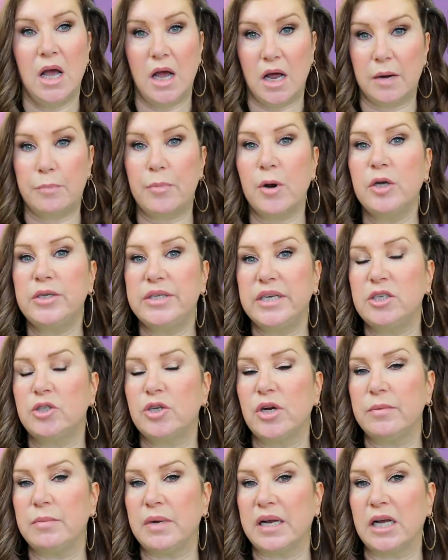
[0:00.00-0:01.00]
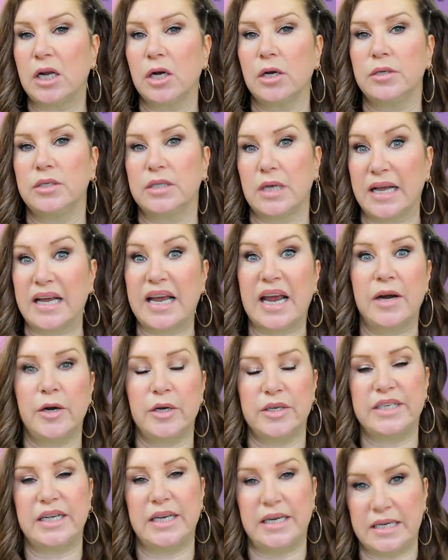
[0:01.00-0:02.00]
and a protein treatment includes like
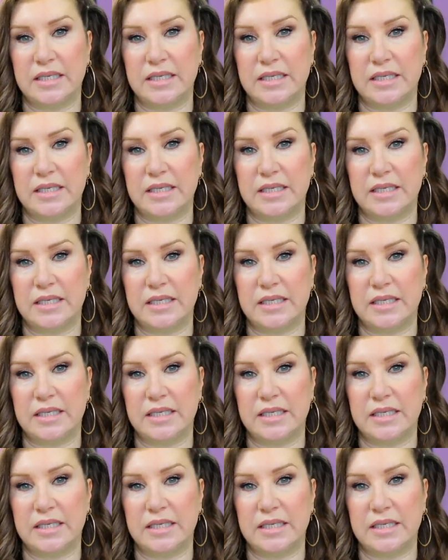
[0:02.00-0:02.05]
keratin